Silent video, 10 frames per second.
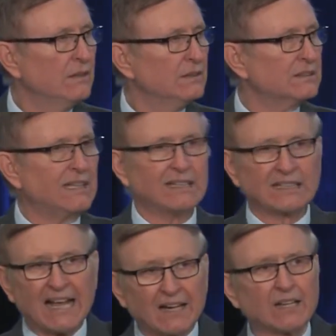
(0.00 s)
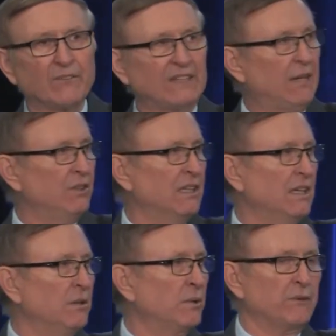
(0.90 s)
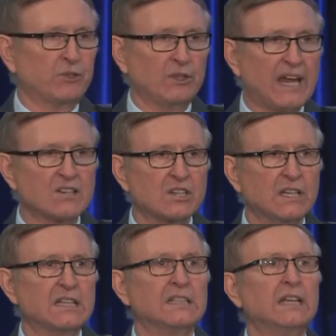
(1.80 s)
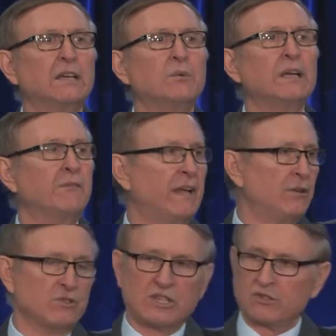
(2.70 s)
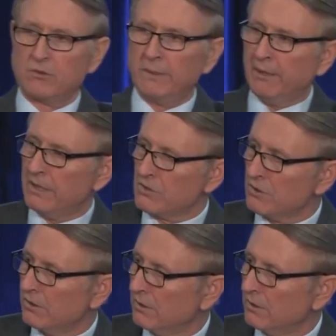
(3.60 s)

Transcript: See, the target of the devil in getting rid of creation is getting rid of heterosexual marriage.